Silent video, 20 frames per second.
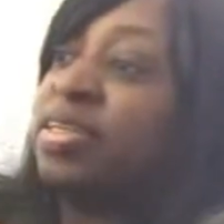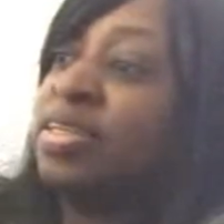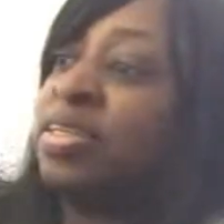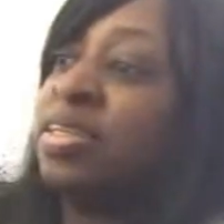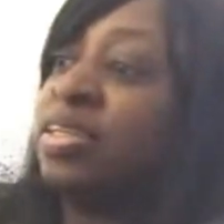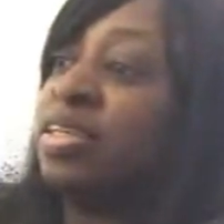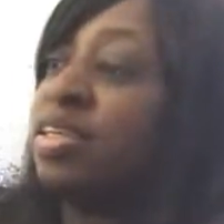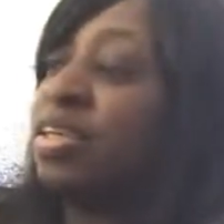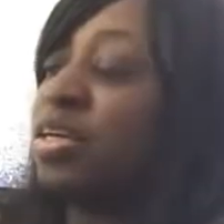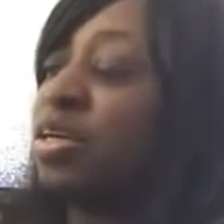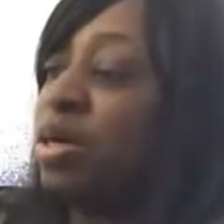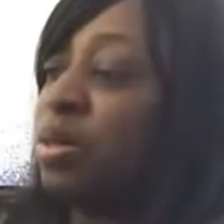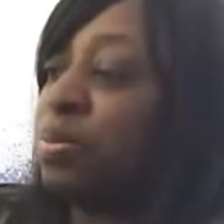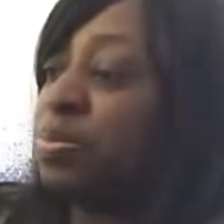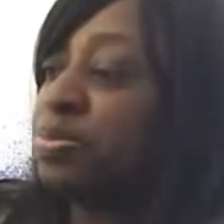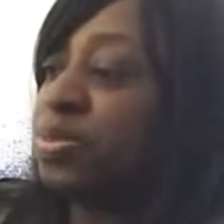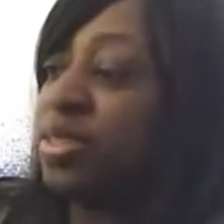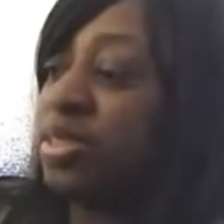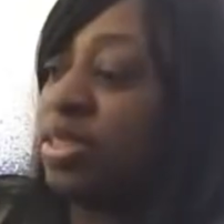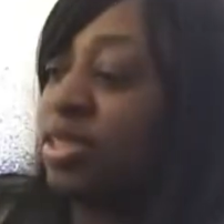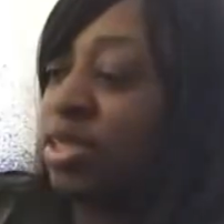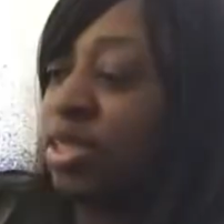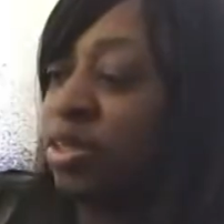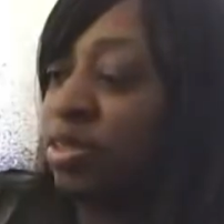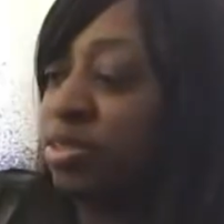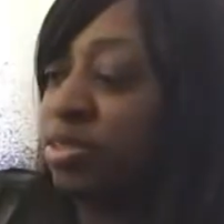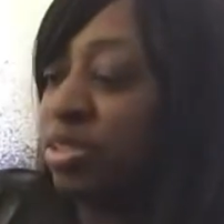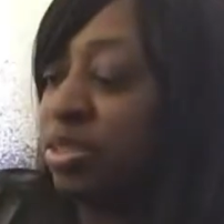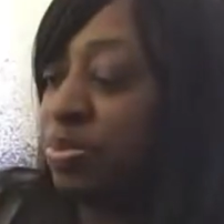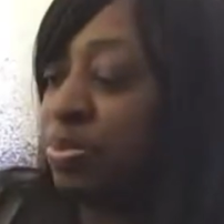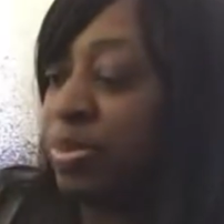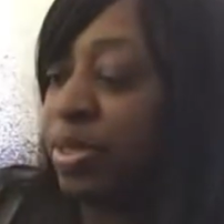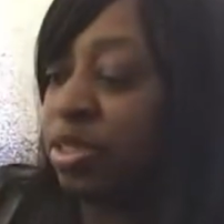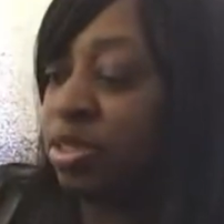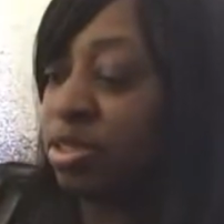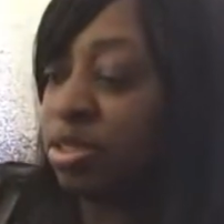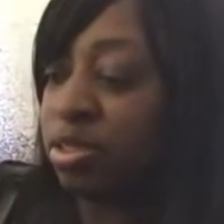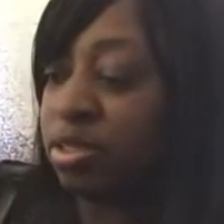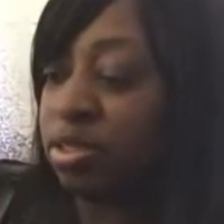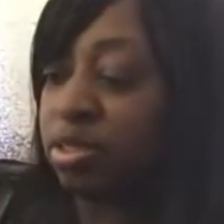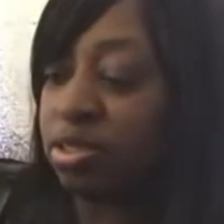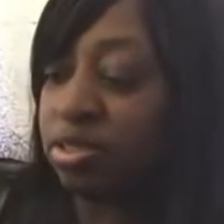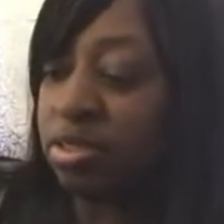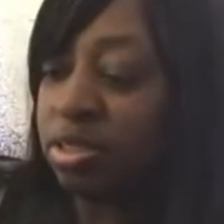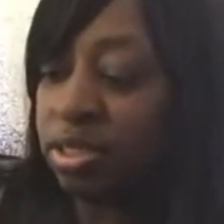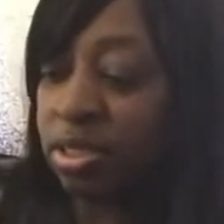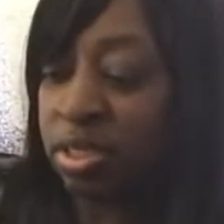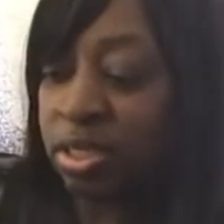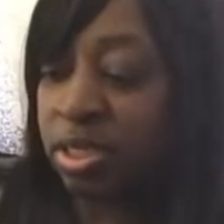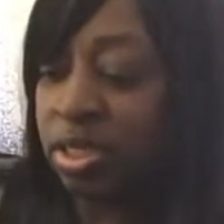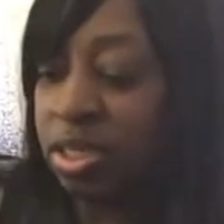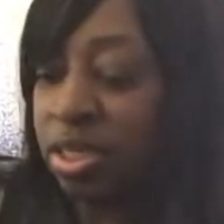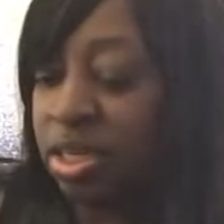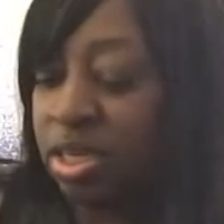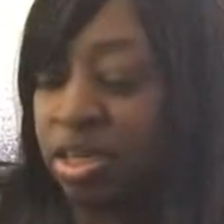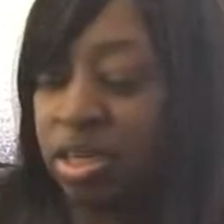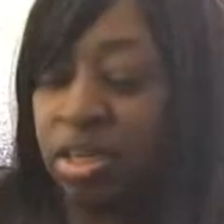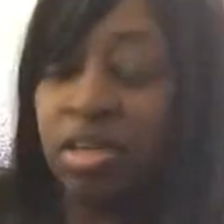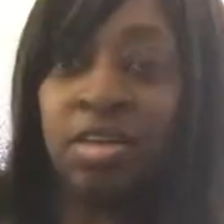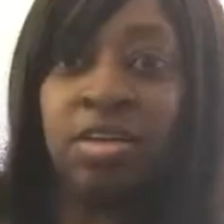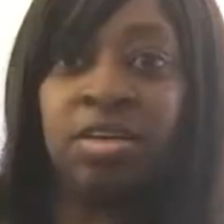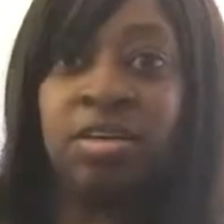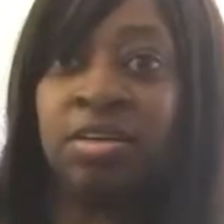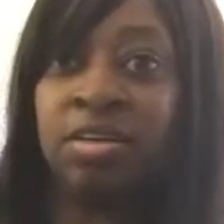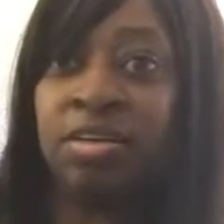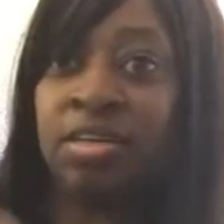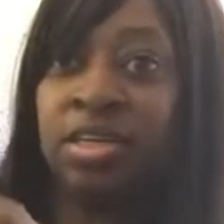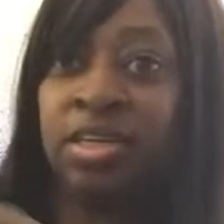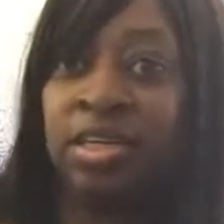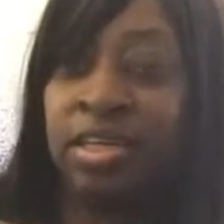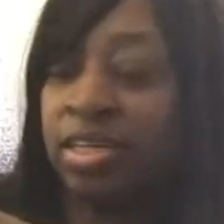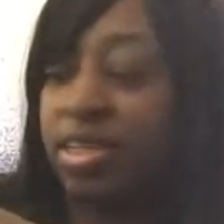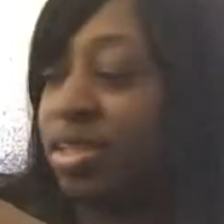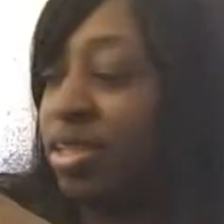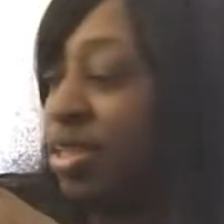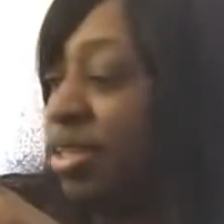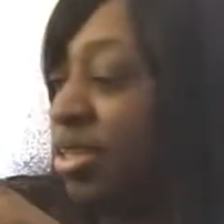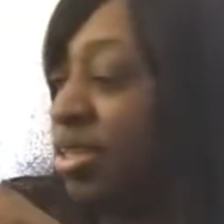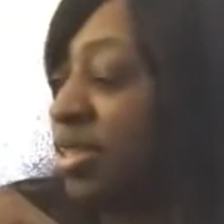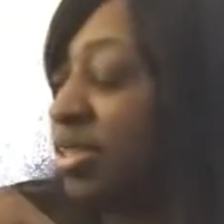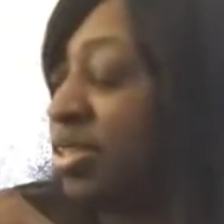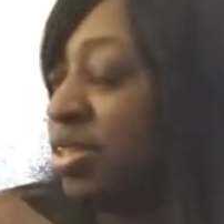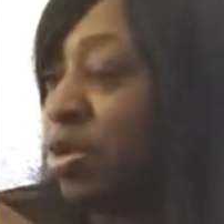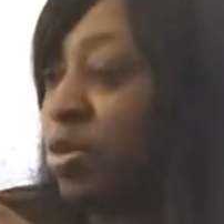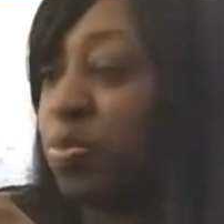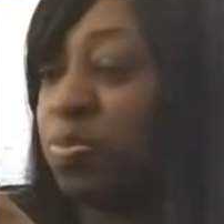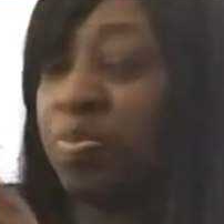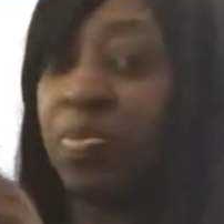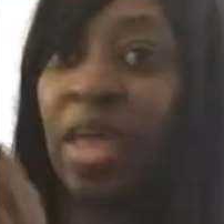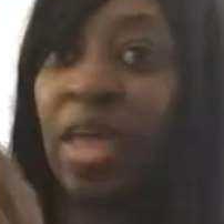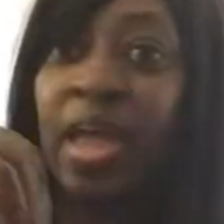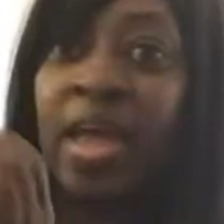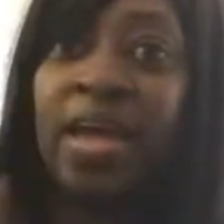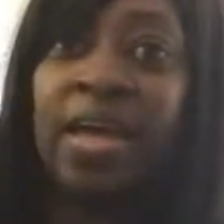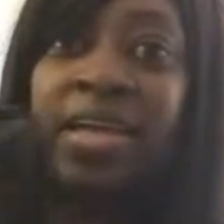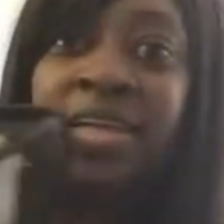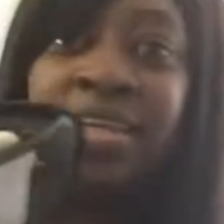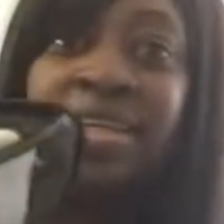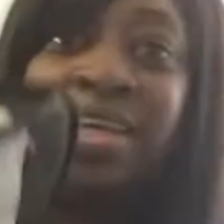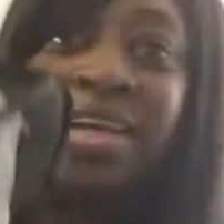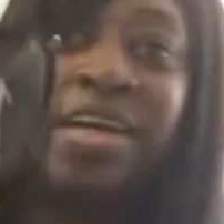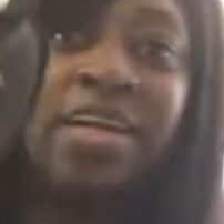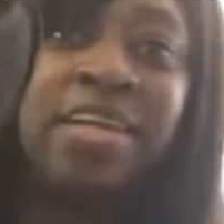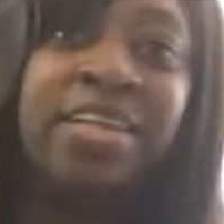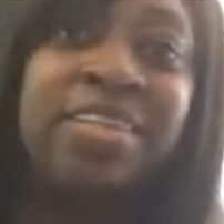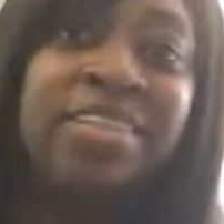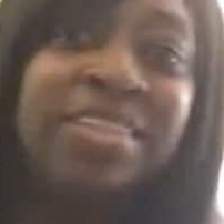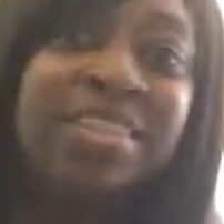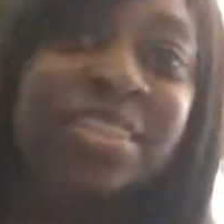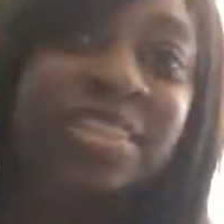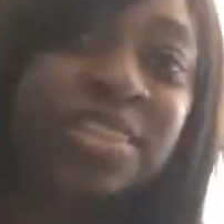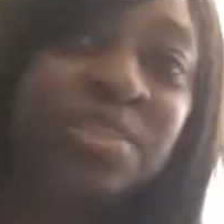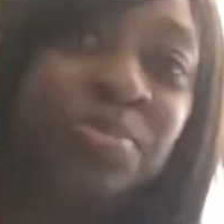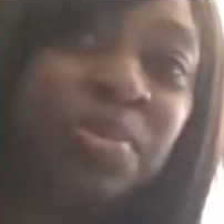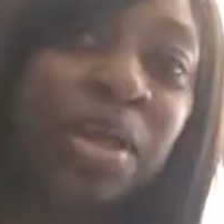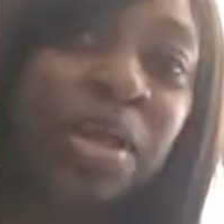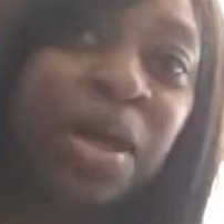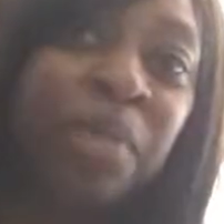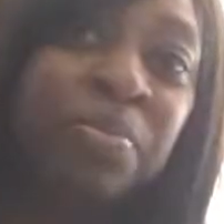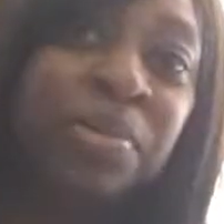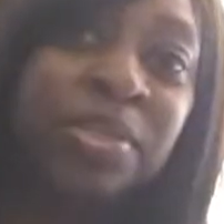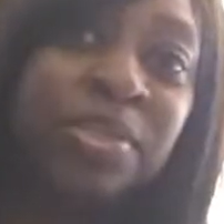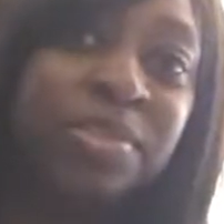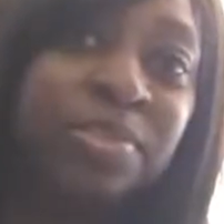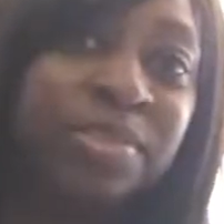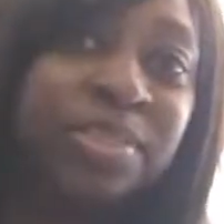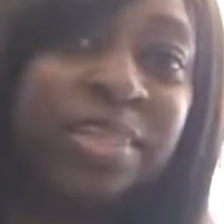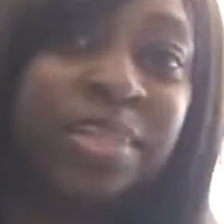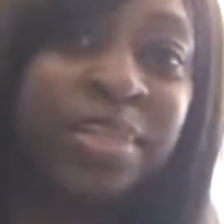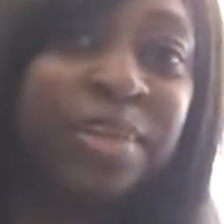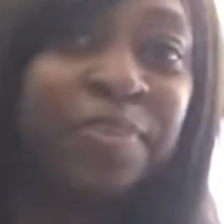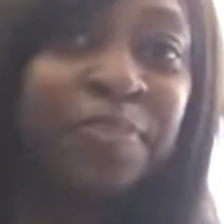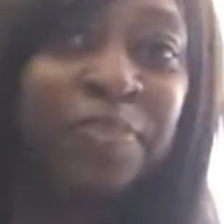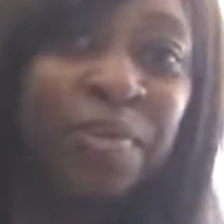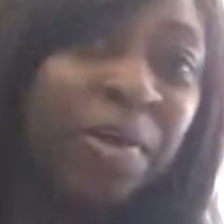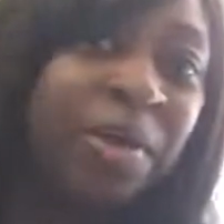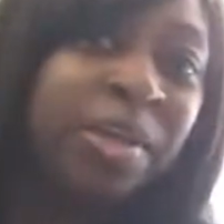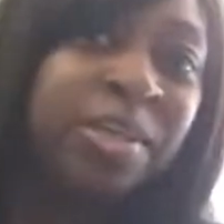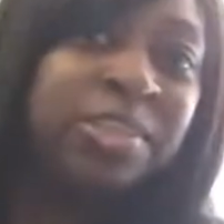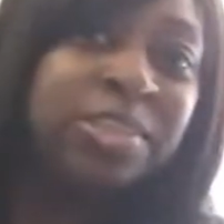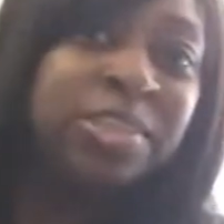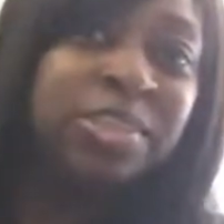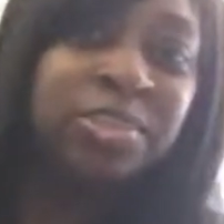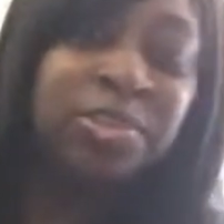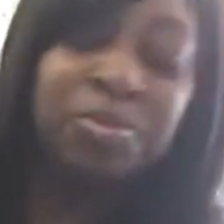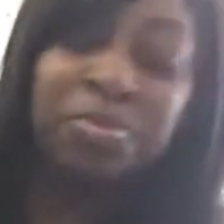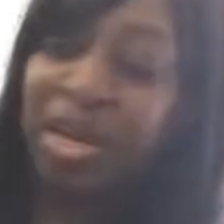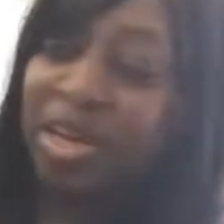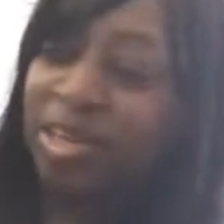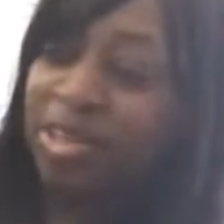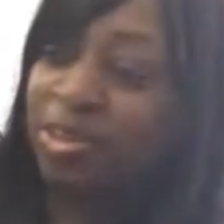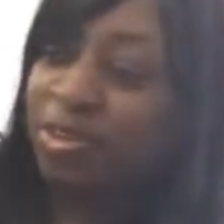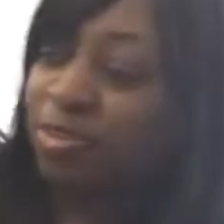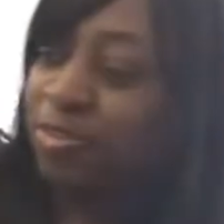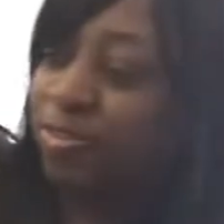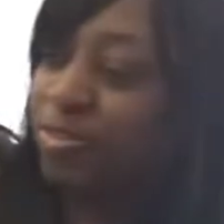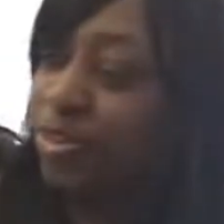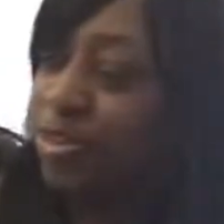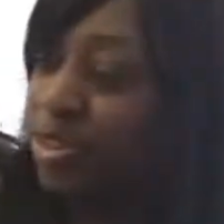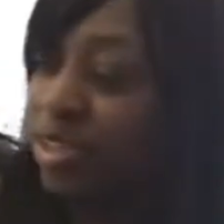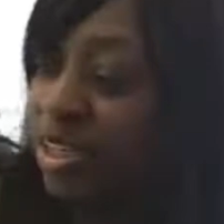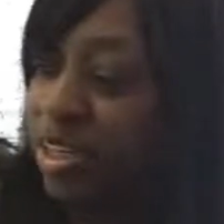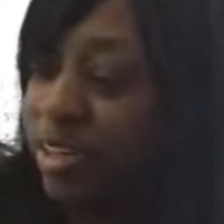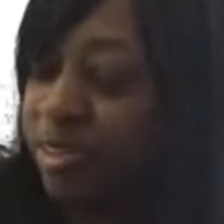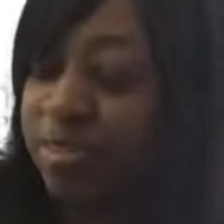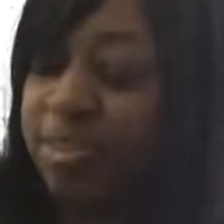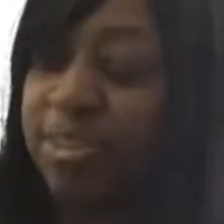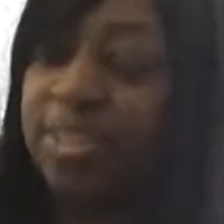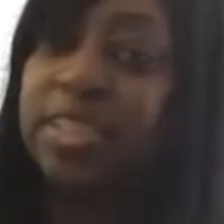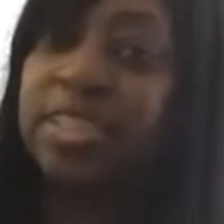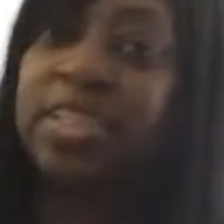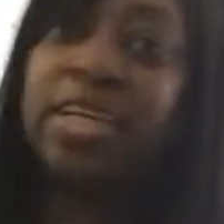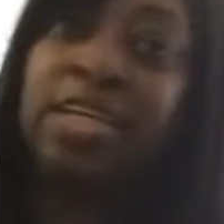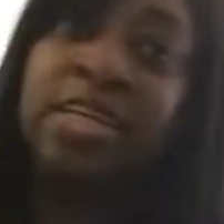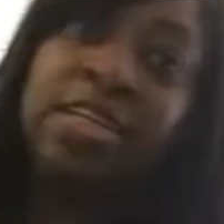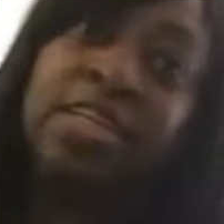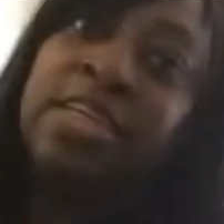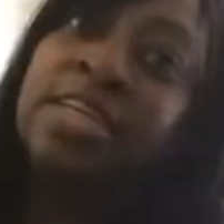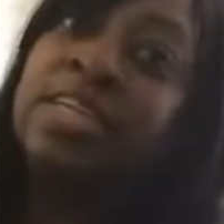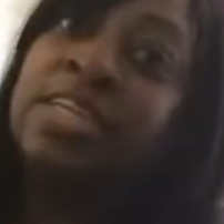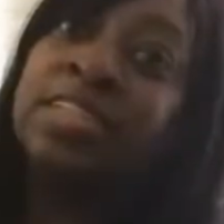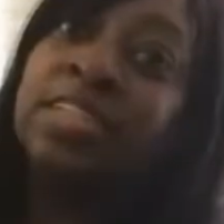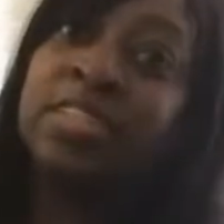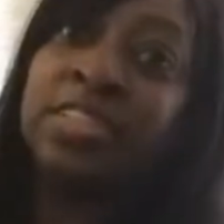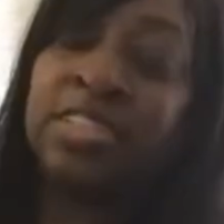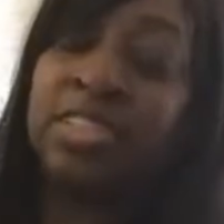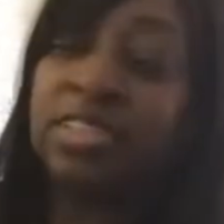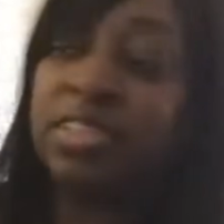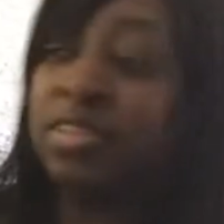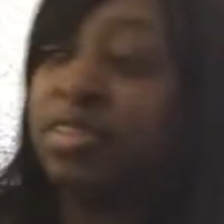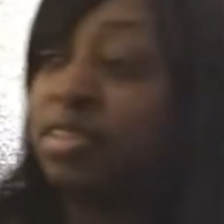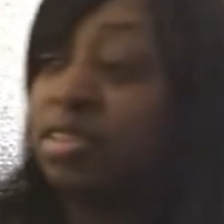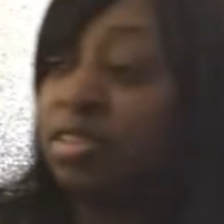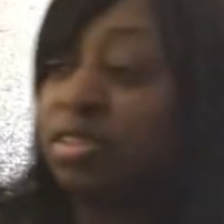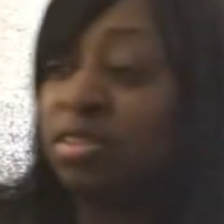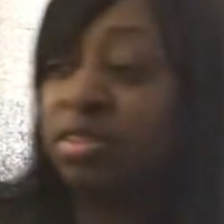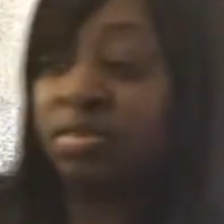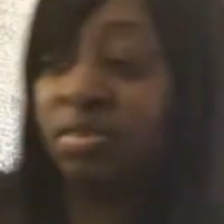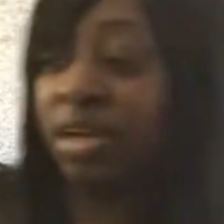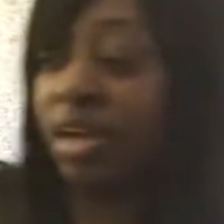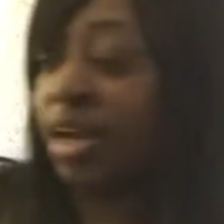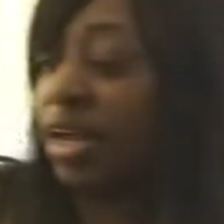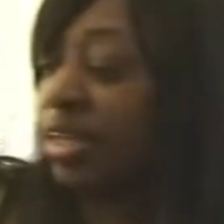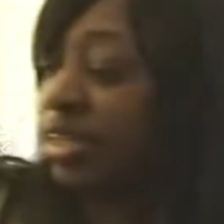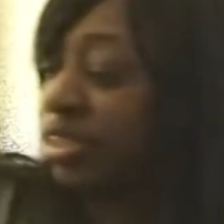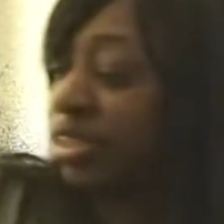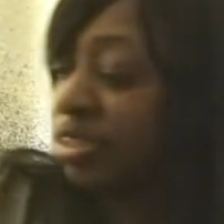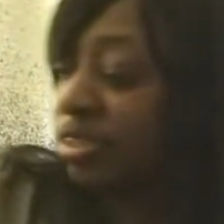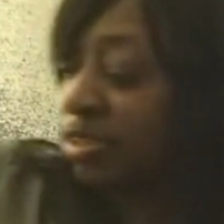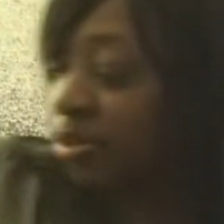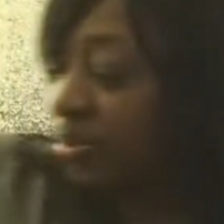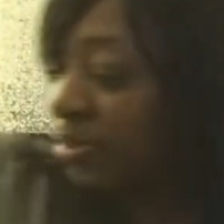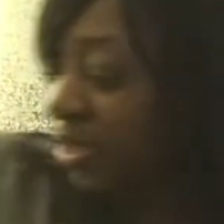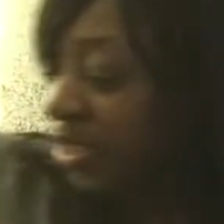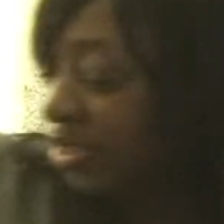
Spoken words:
The cups don't spill or anything, so yeah, this is what I be using to do my little food deliveries, and I get so many